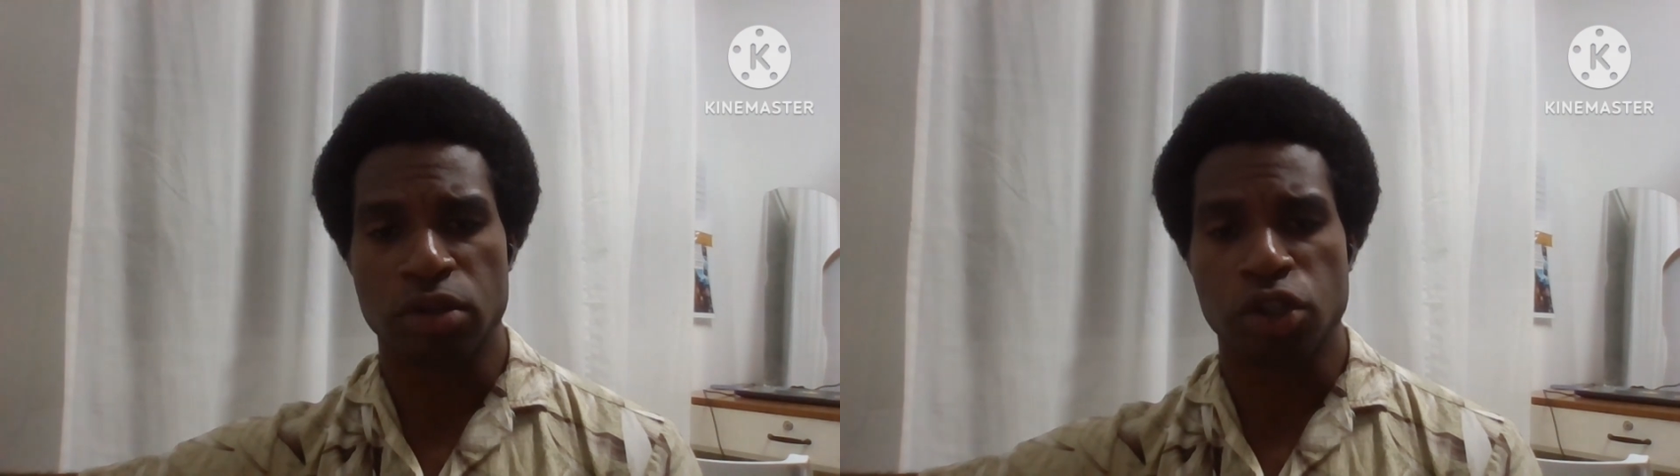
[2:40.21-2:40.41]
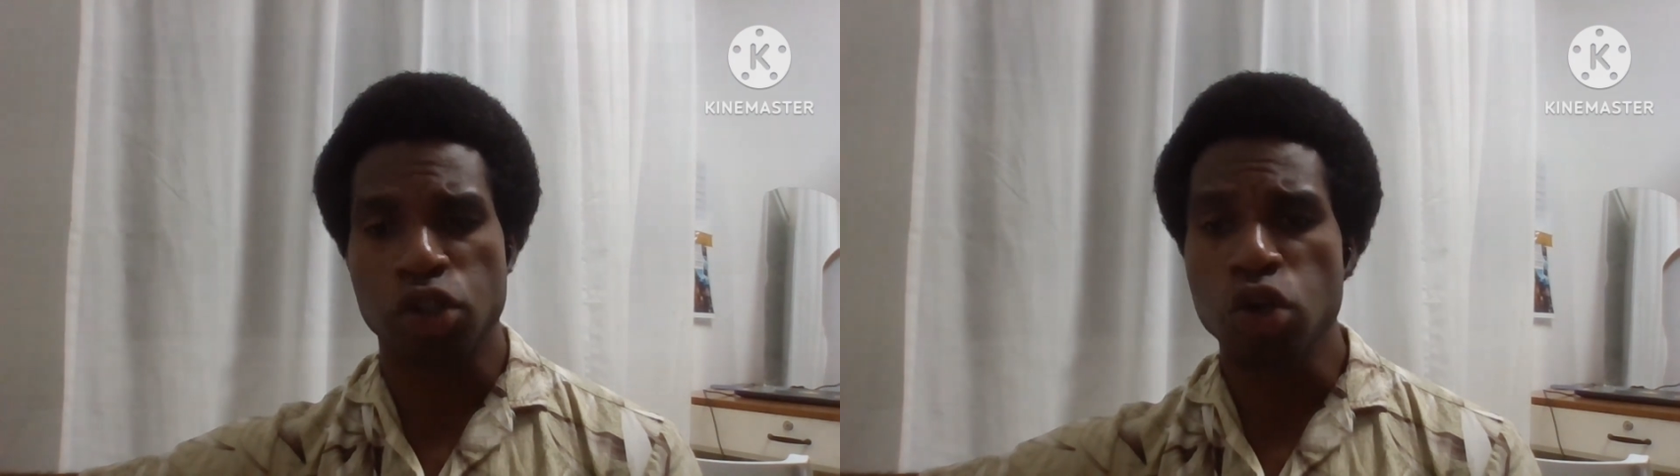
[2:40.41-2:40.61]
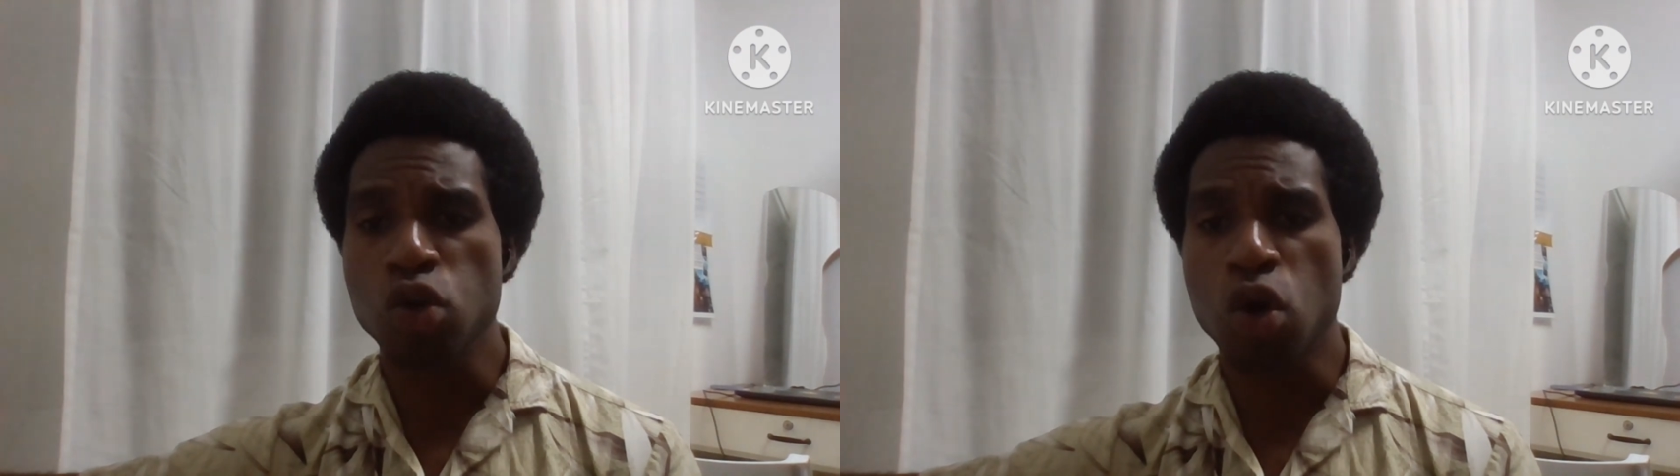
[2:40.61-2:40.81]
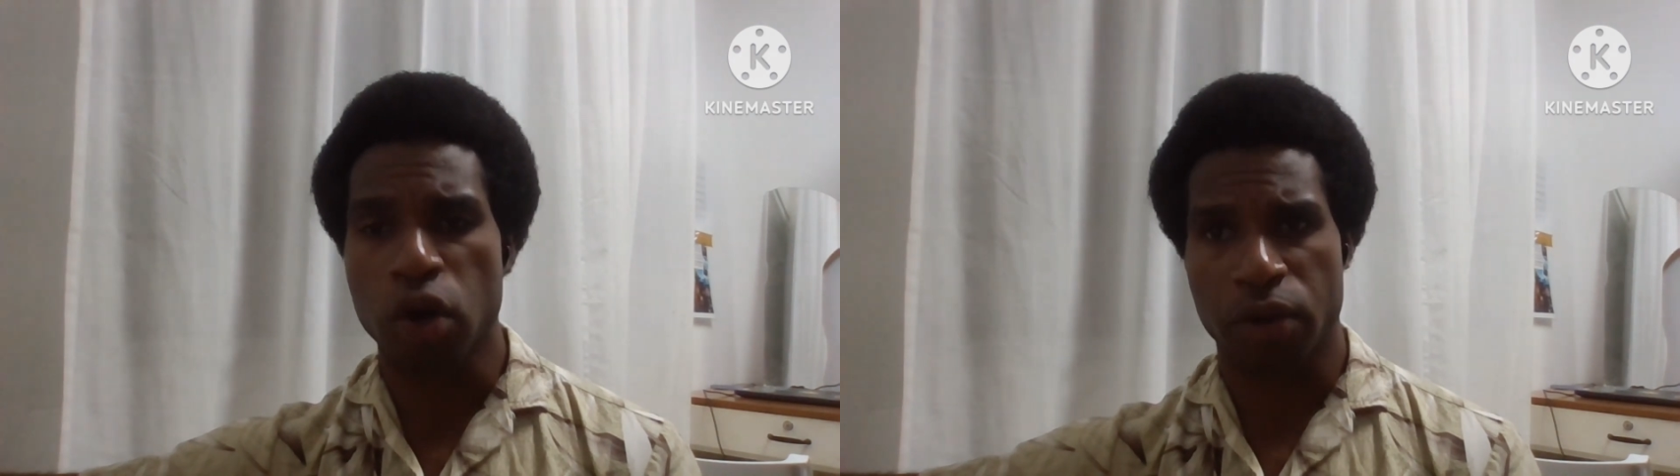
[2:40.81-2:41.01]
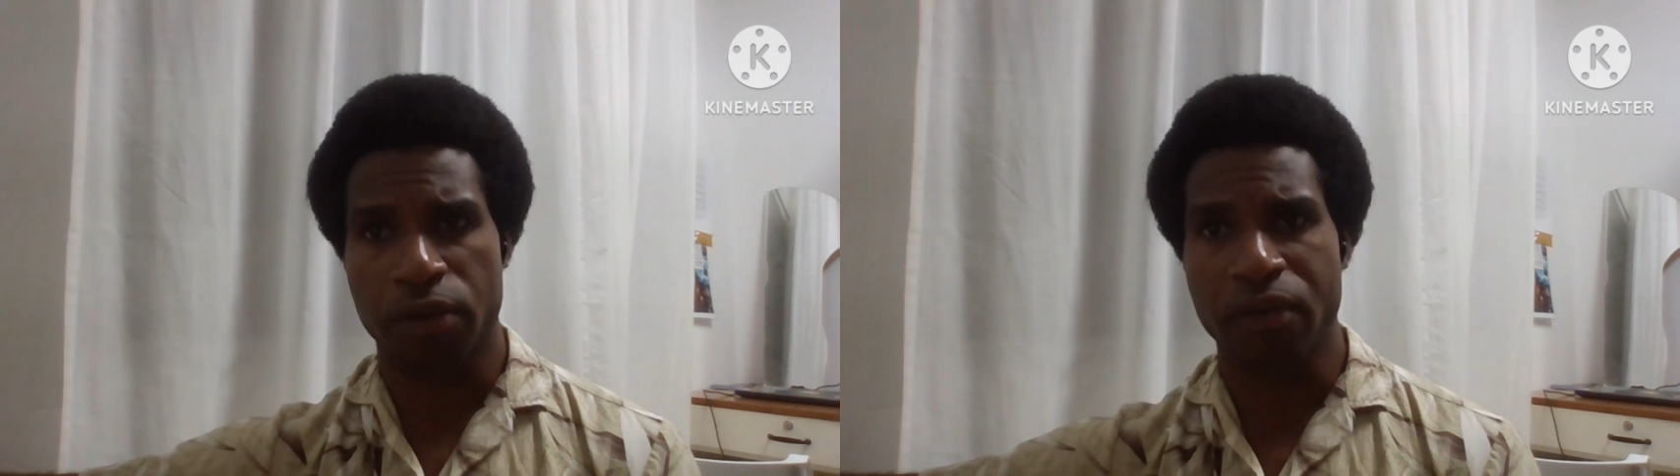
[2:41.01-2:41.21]
2 or
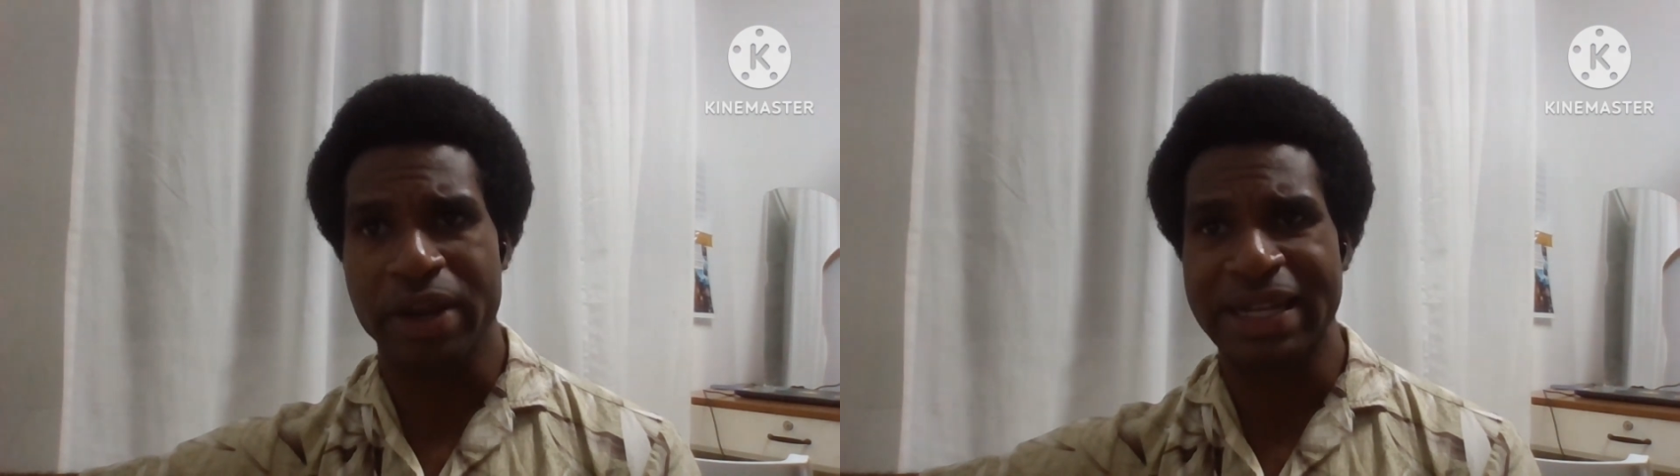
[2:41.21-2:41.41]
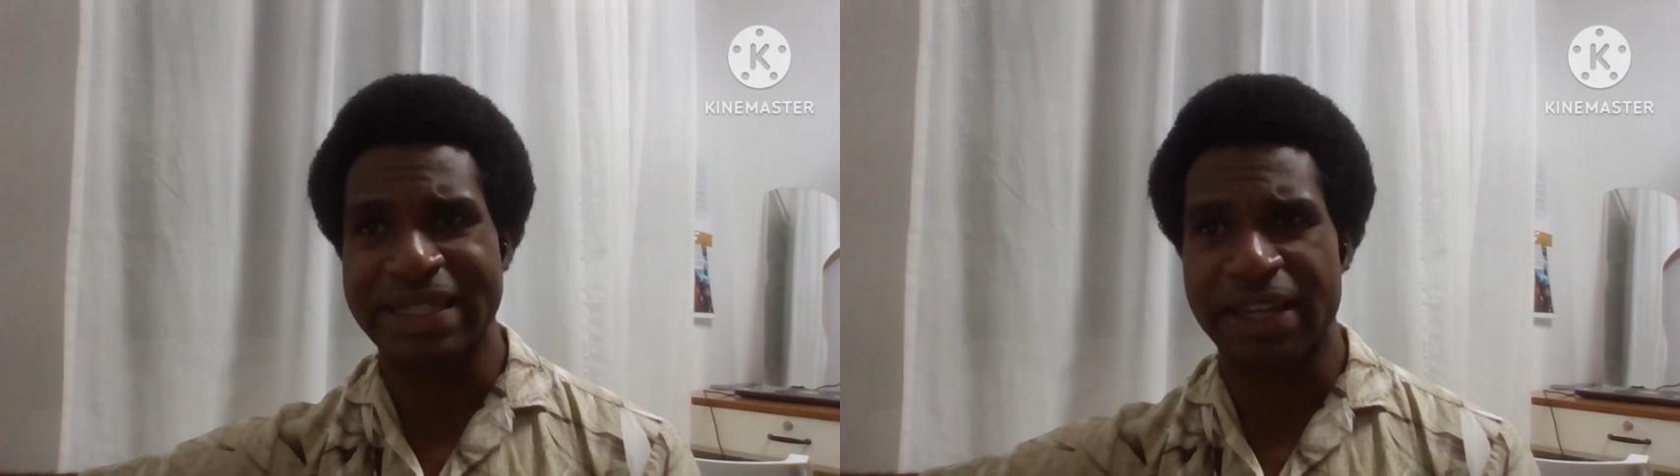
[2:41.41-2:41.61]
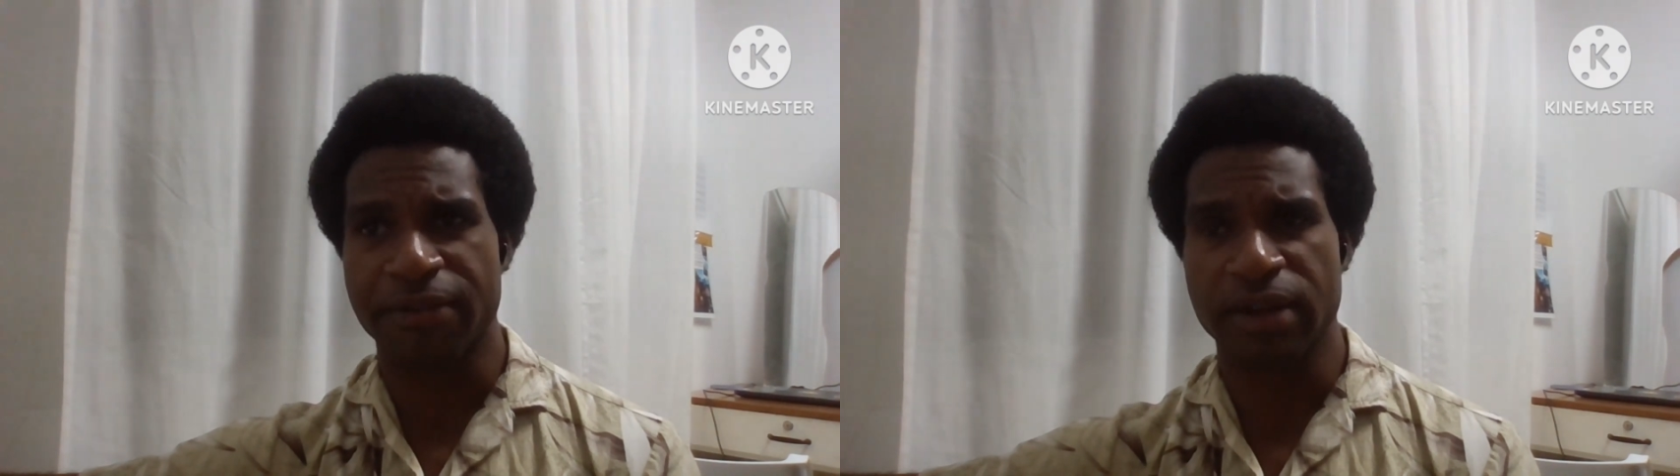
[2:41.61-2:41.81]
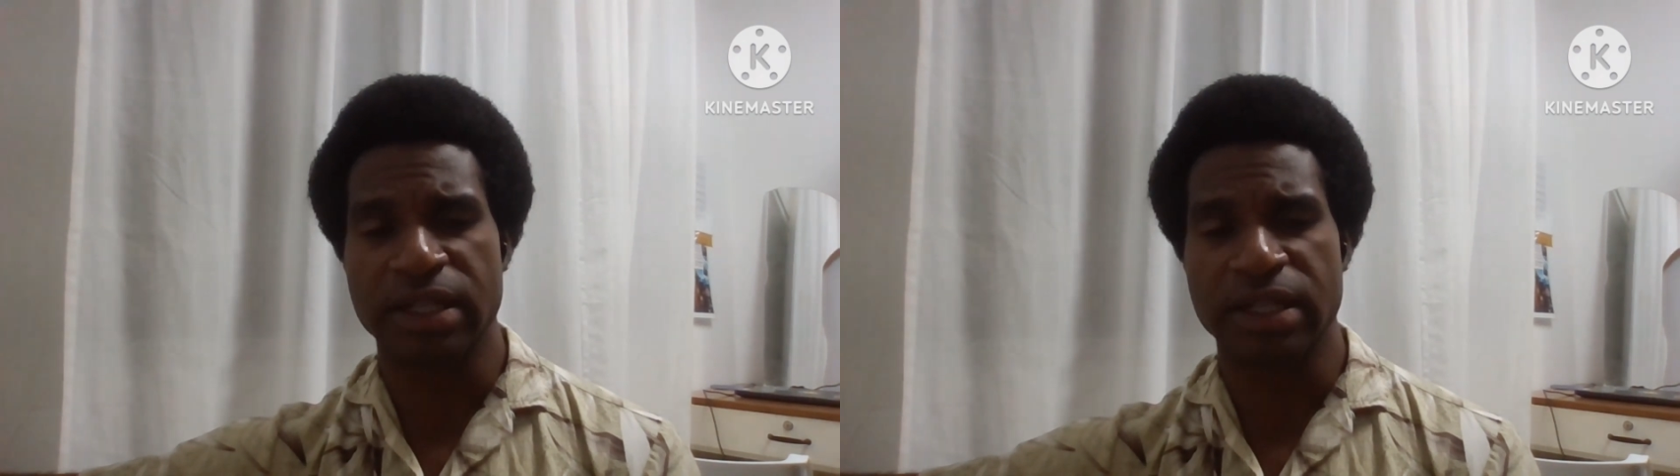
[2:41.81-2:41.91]
3 different